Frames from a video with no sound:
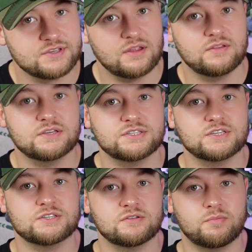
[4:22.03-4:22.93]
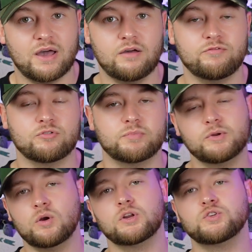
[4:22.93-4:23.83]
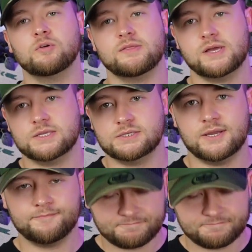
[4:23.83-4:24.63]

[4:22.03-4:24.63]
And this is powerful. But we're not going to talk about that today.